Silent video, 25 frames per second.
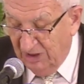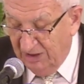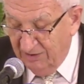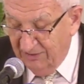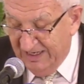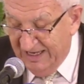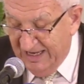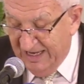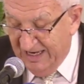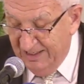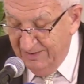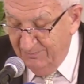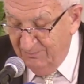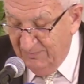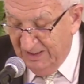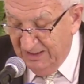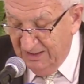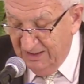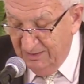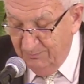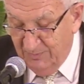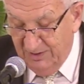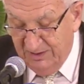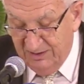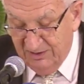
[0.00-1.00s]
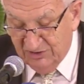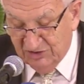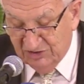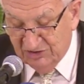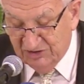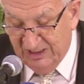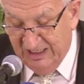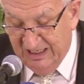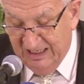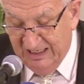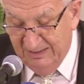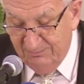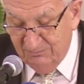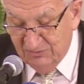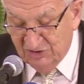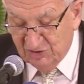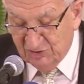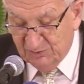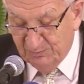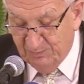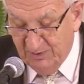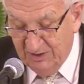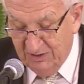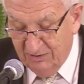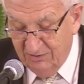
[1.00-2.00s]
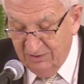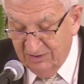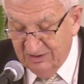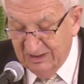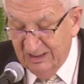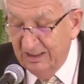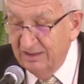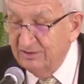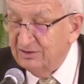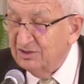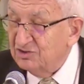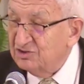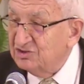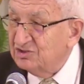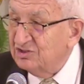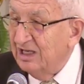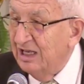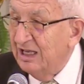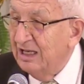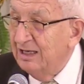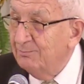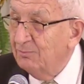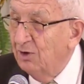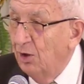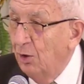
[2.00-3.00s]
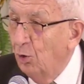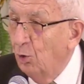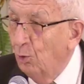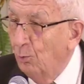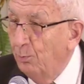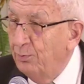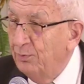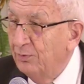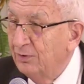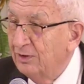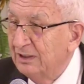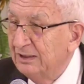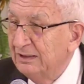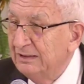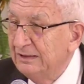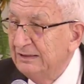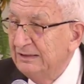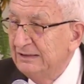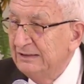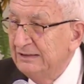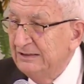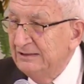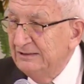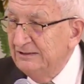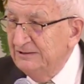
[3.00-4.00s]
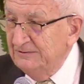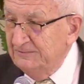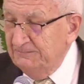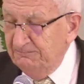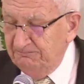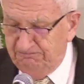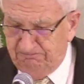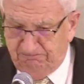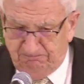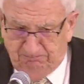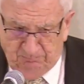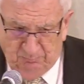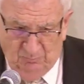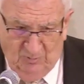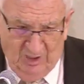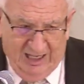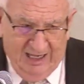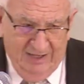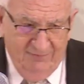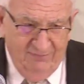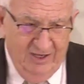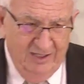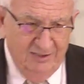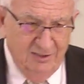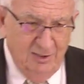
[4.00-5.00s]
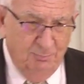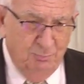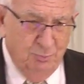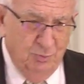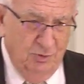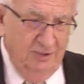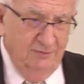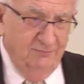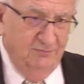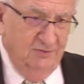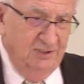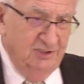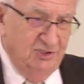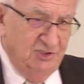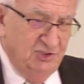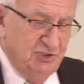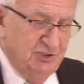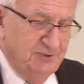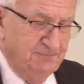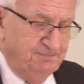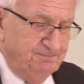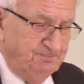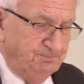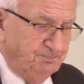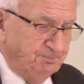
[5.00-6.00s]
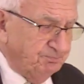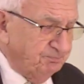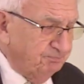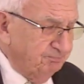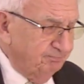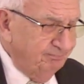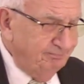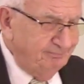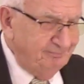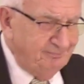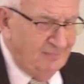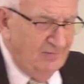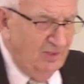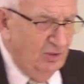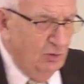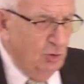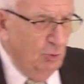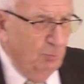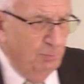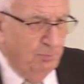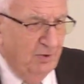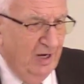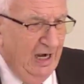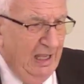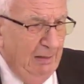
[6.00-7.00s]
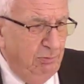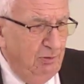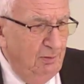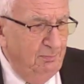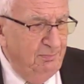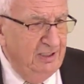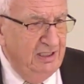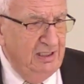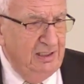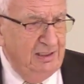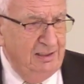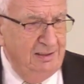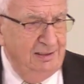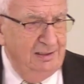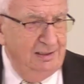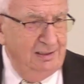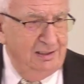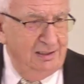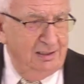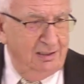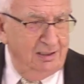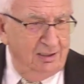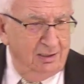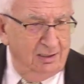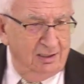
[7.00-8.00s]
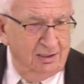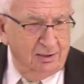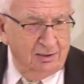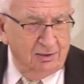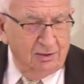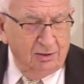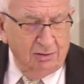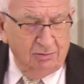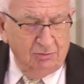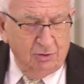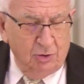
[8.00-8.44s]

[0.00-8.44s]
Did you hear that? As members of the body of Christ, all believers are animated by the same spirit and the same hope.